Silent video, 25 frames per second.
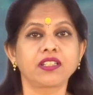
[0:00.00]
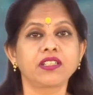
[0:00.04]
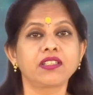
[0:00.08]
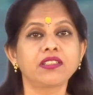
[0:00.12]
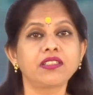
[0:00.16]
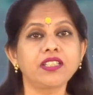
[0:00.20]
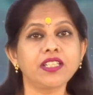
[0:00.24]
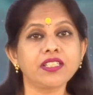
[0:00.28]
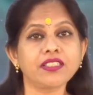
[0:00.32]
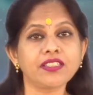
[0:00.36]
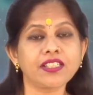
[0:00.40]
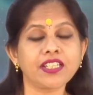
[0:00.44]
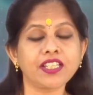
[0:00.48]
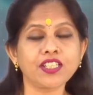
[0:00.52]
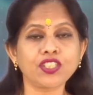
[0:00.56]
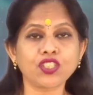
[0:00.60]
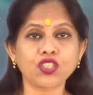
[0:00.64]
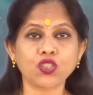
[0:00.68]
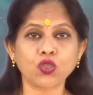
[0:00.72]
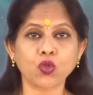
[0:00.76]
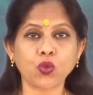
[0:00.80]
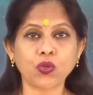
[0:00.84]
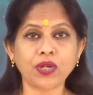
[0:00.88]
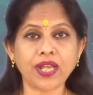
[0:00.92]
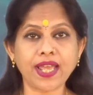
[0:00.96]
This is
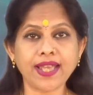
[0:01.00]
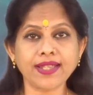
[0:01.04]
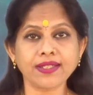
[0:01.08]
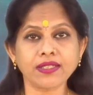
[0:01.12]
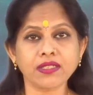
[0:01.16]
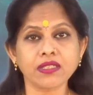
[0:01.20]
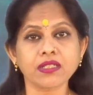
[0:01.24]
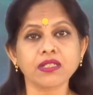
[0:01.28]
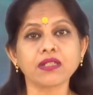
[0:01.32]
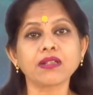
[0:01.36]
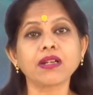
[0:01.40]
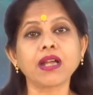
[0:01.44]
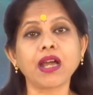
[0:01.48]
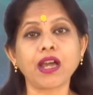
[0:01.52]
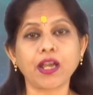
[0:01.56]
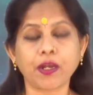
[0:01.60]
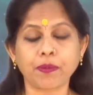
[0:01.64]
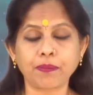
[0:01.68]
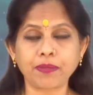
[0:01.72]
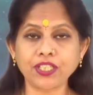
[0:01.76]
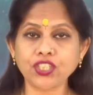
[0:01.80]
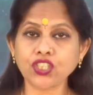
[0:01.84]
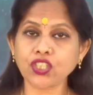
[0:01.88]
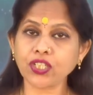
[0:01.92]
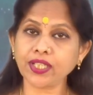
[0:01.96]
known as
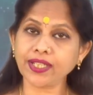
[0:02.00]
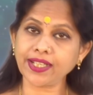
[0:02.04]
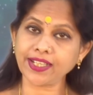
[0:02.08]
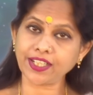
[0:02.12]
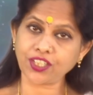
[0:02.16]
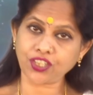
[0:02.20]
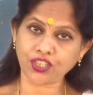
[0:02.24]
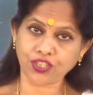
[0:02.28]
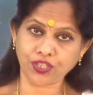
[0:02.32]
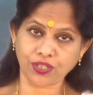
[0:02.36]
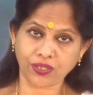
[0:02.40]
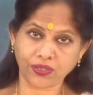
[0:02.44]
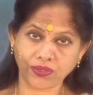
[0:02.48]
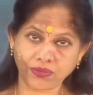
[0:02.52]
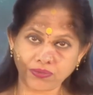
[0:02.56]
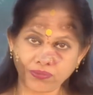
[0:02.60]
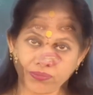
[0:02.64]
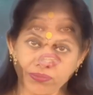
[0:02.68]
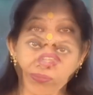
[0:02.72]
garbage collection.